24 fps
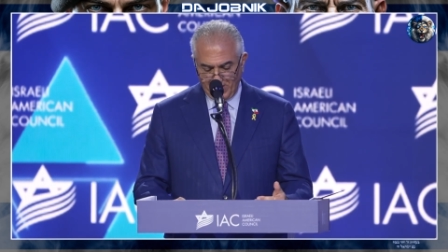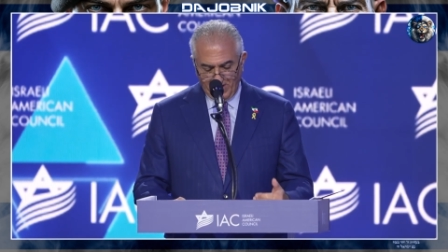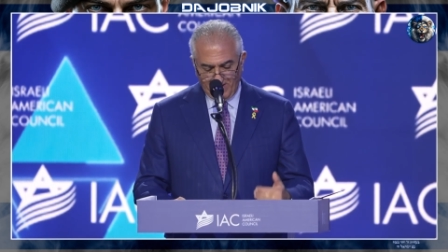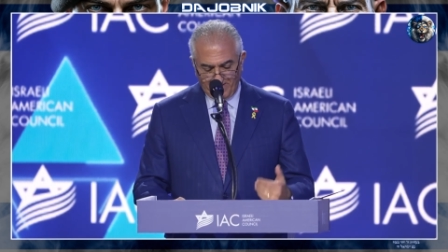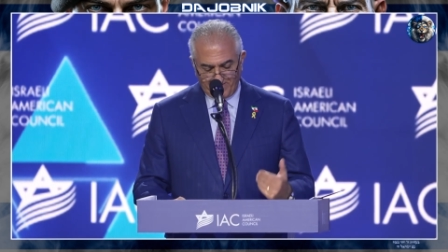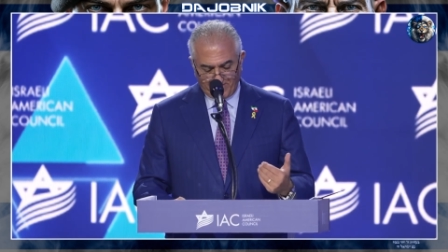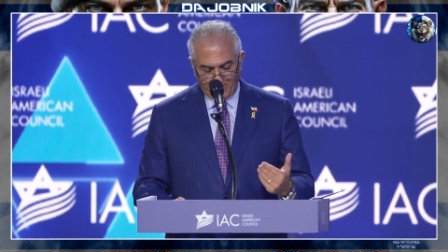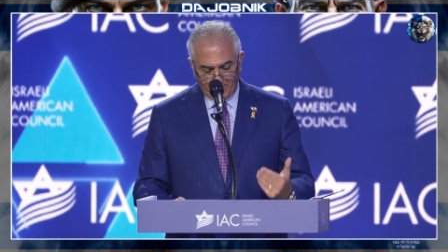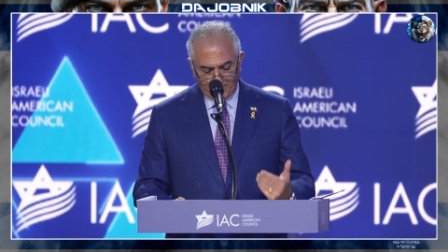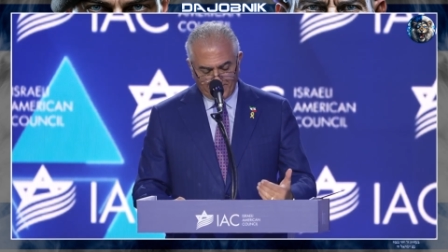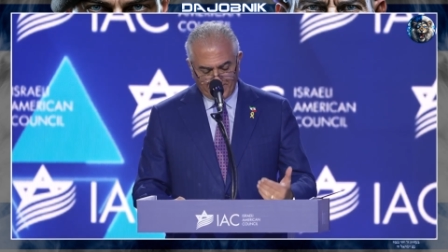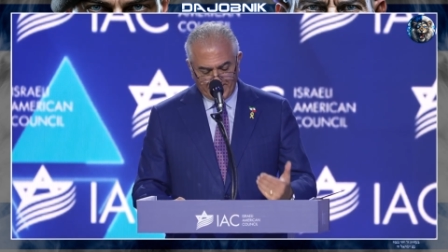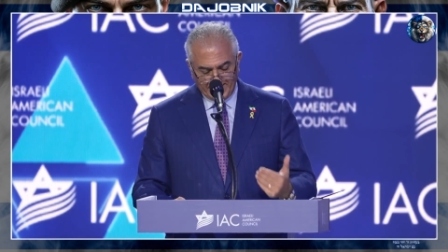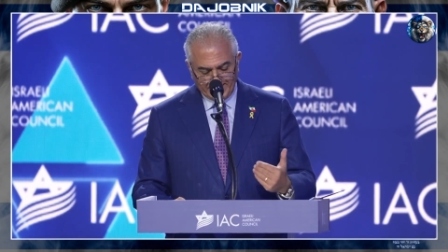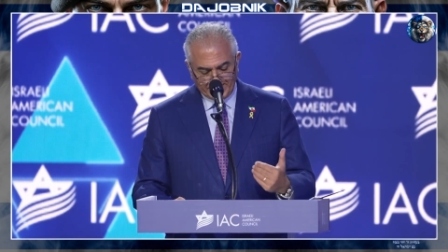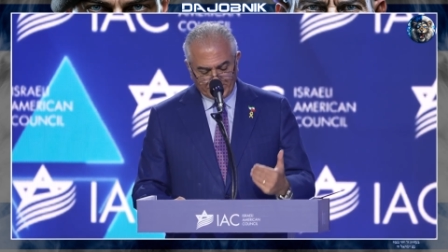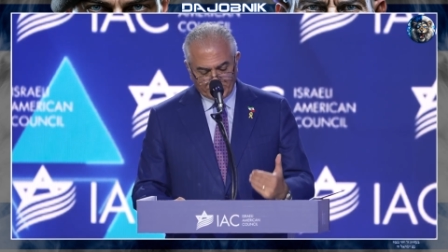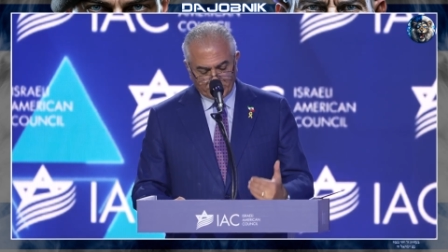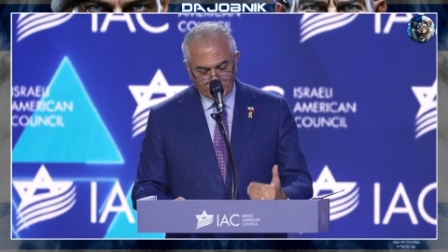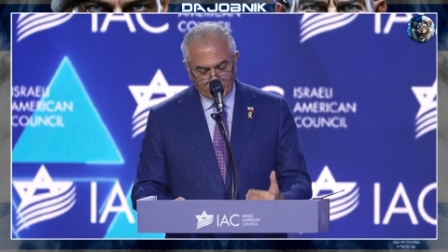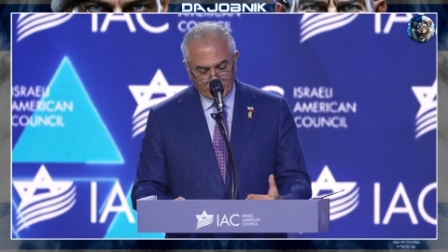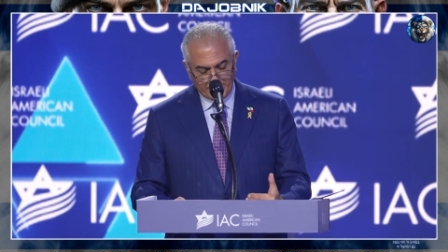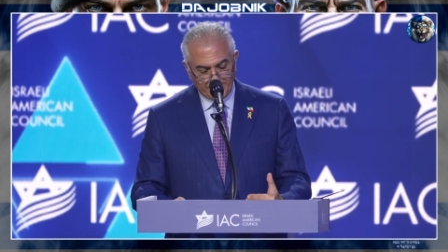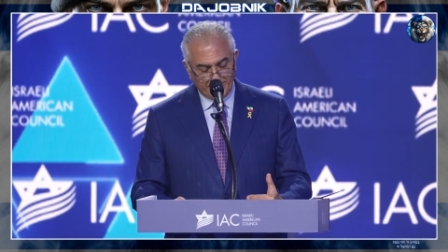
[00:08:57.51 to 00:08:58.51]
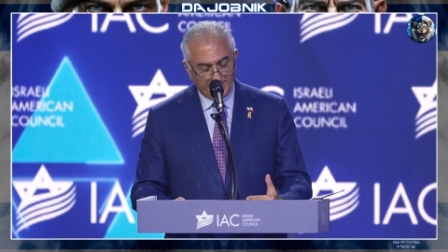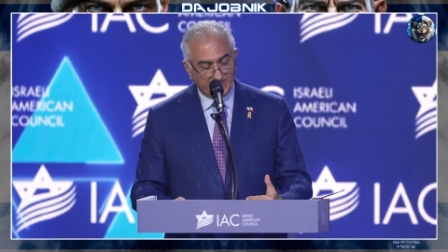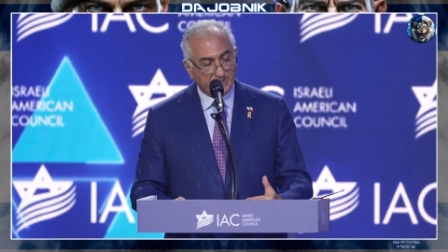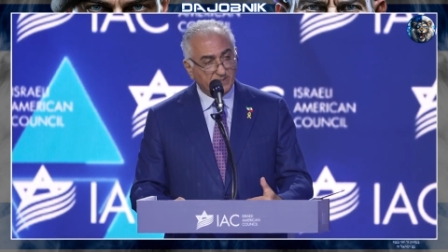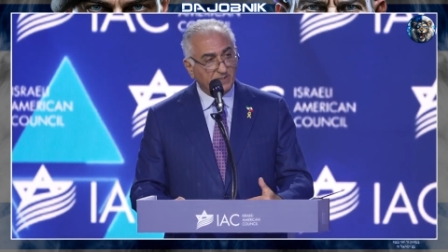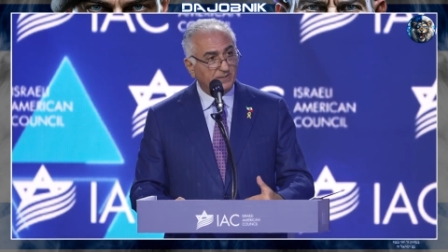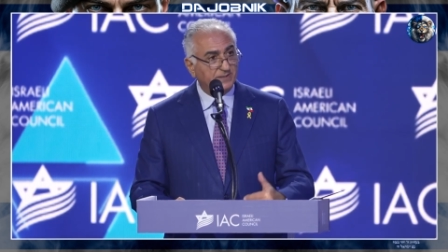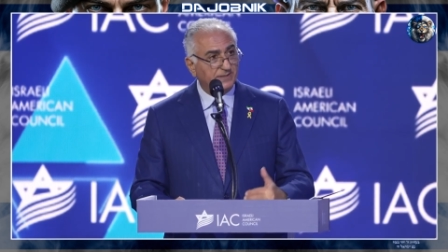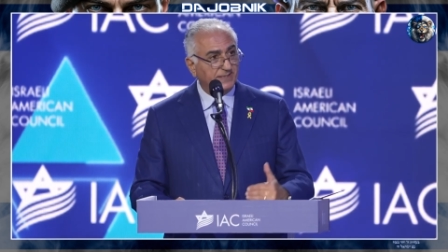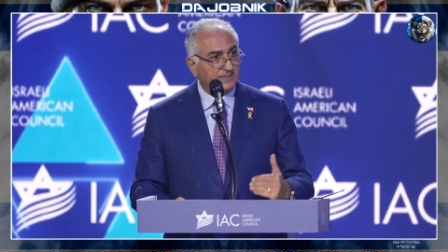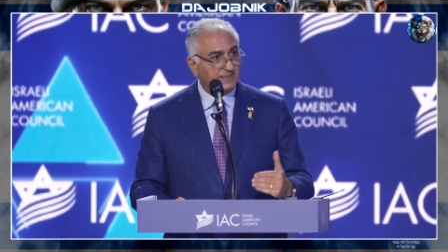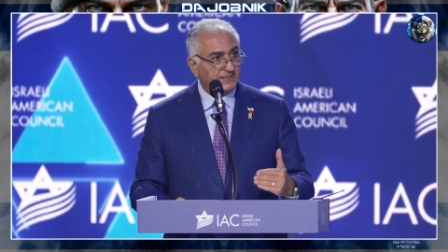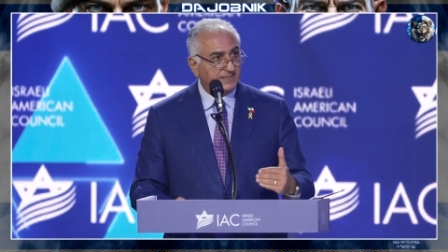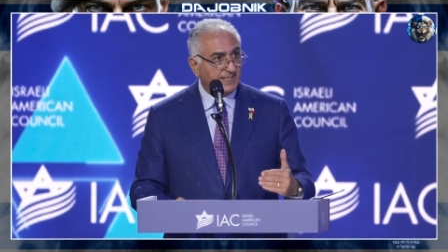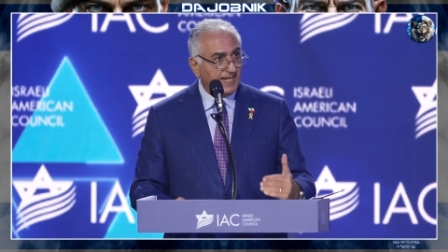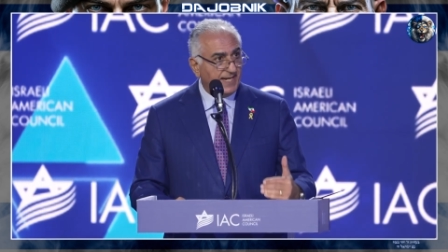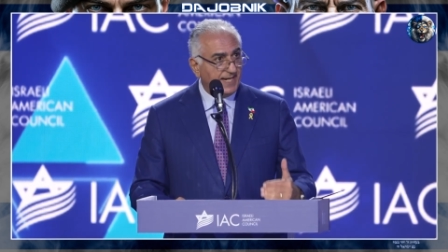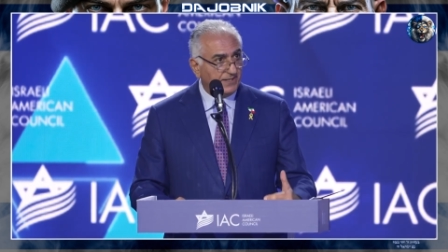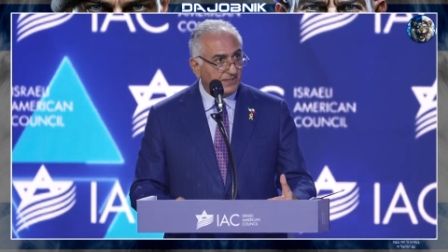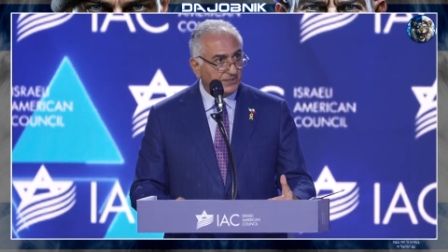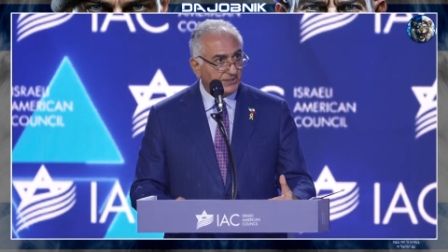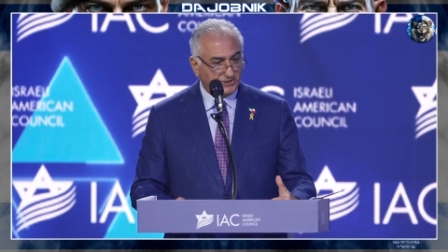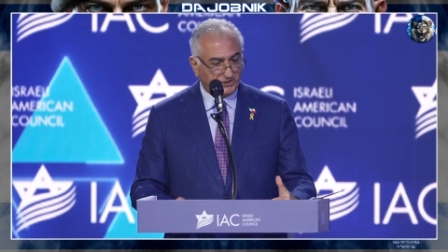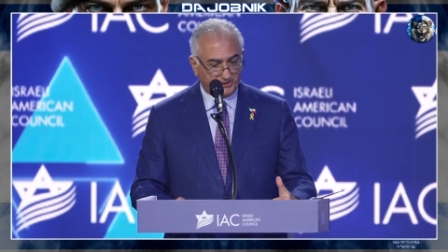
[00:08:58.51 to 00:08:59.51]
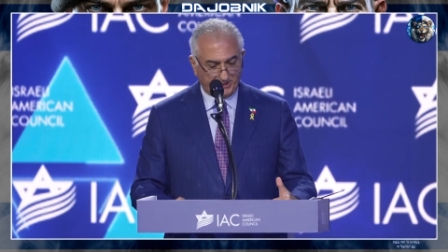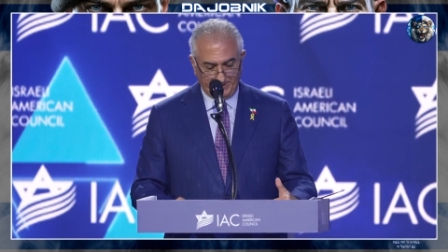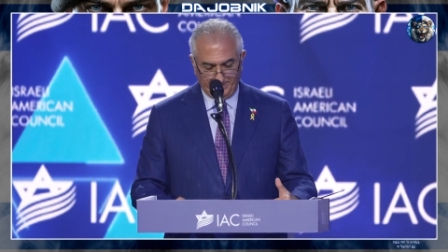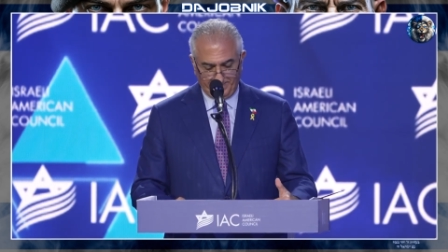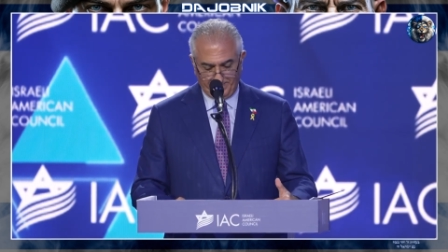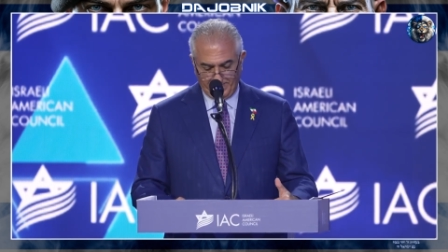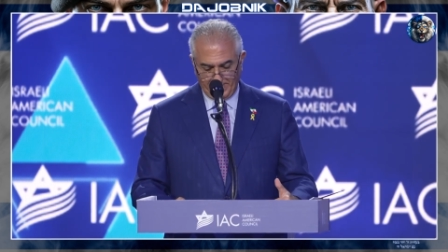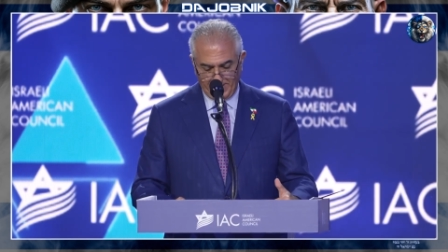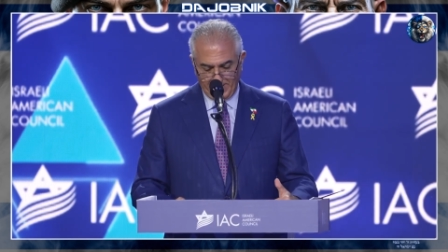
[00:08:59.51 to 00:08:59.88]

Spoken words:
from this criminal dictatorship